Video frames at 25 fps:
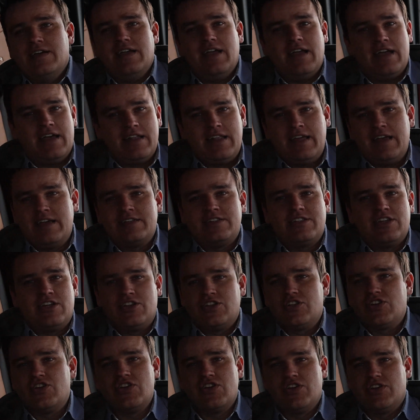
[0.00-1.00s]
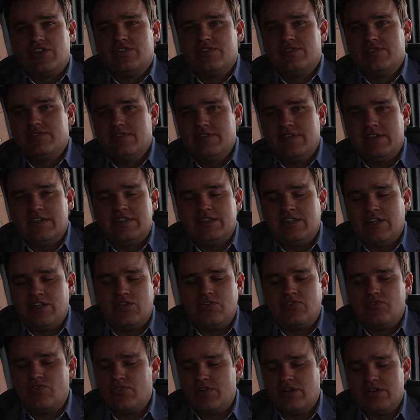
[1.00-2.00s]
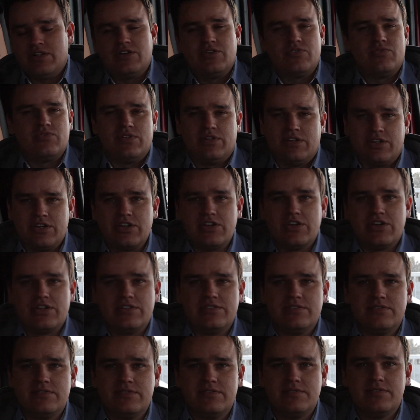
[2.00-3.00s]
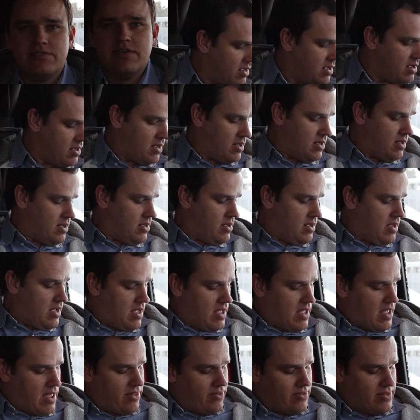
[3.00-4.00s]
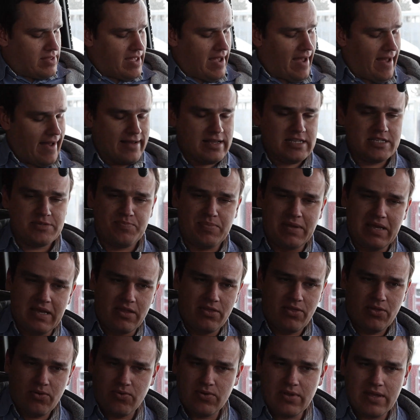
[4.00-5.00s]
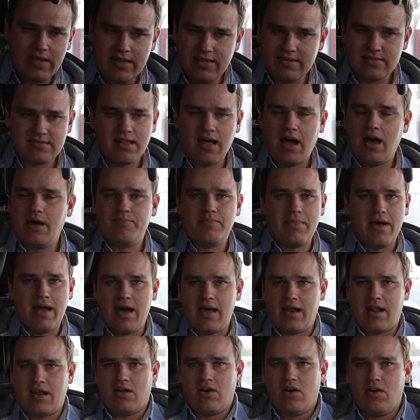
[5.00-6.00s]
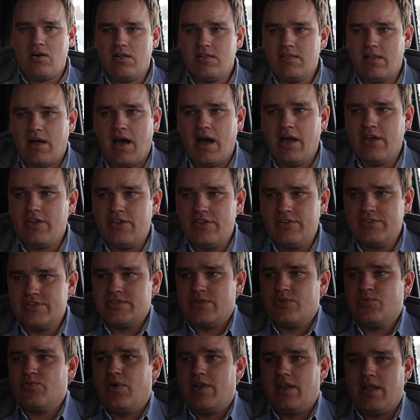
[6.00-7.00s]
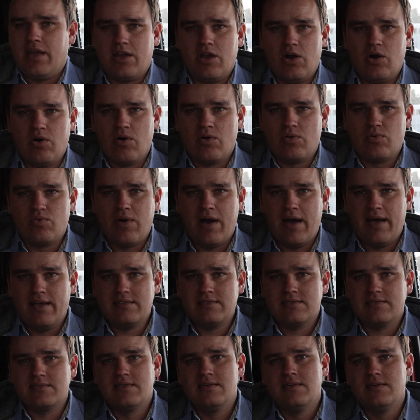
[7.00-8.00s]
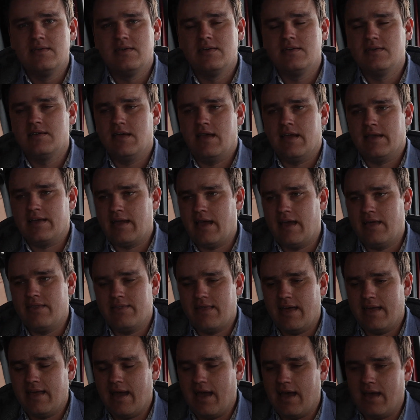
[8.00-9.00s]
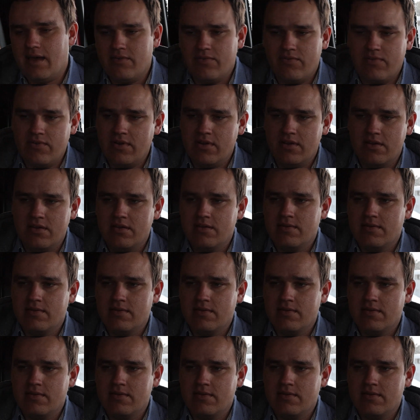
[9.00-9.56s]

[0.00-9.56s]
and it did good. It did really, really good. And the XP3 is not bad at all. I use it when I go out west. Again, they have